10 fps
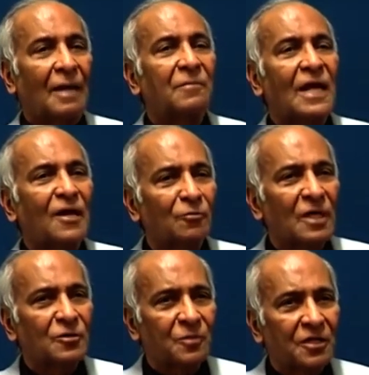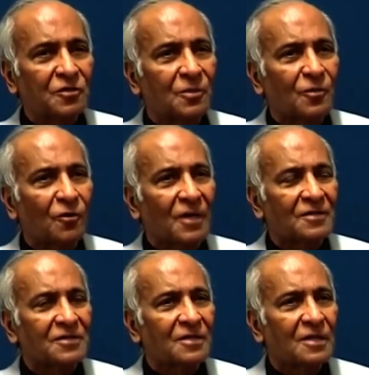I'm trying to make spiritual
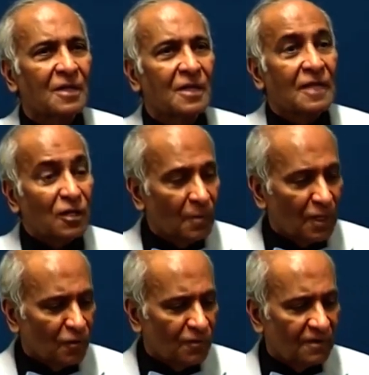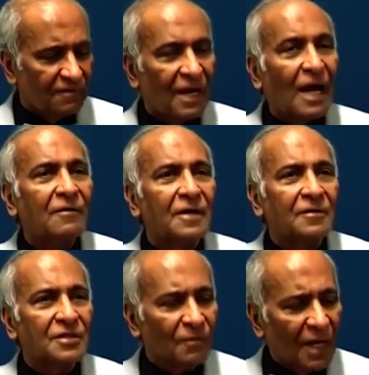progress. Then you might offer a
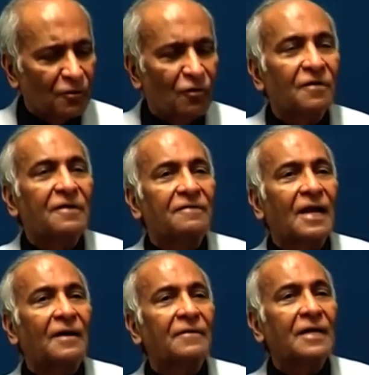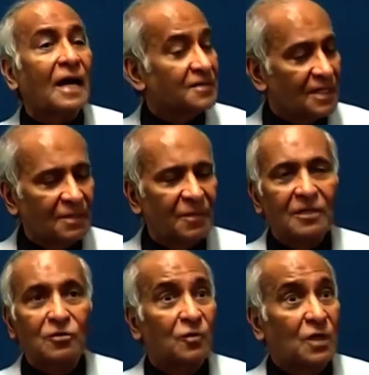flower. You say, why do you offer a flower? Ask
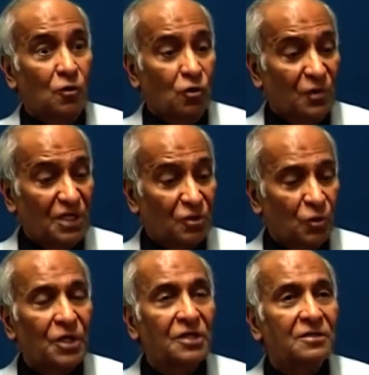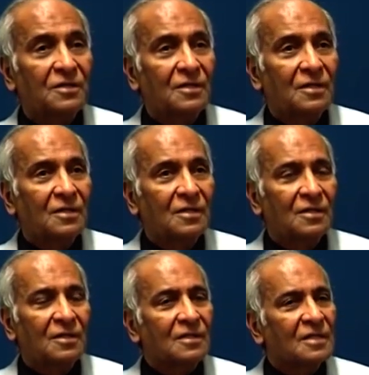anybody this. We don't know, we just do it.
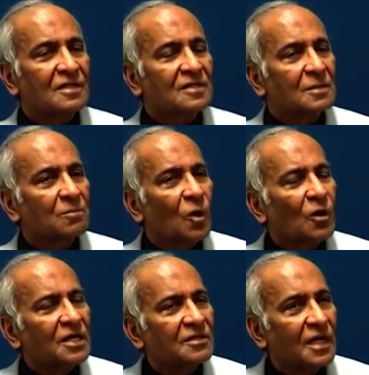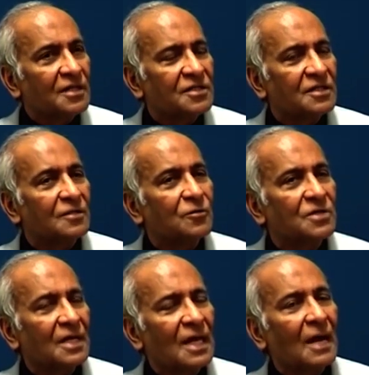It's a symbolic gesture
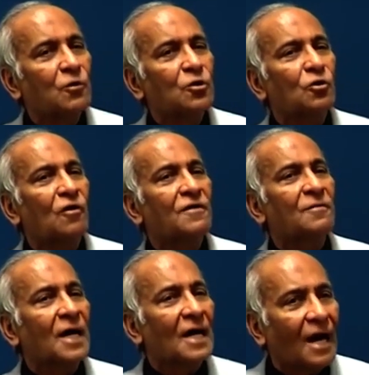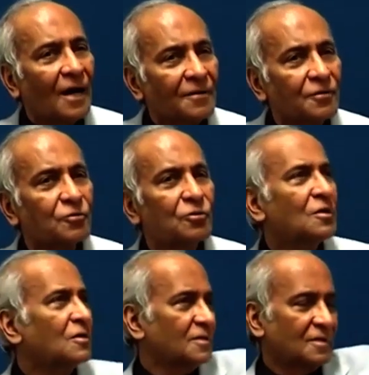to say, I want to offer my heart
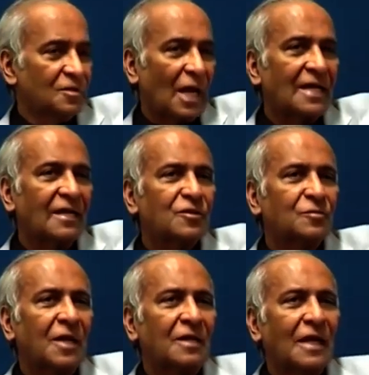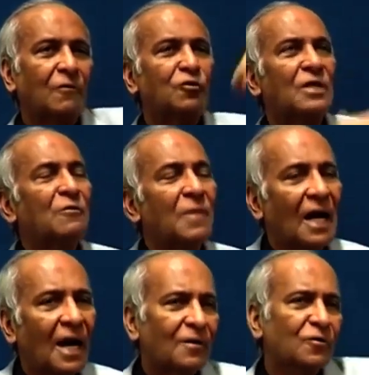to this idea of spirit. I want to give
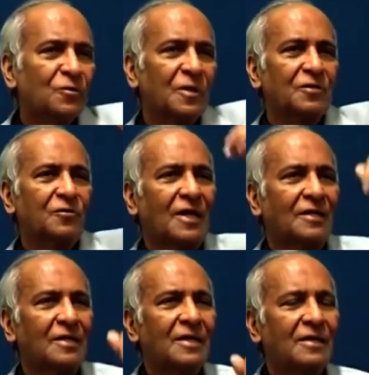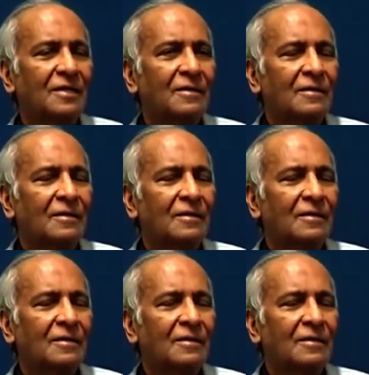my heart to spirituality.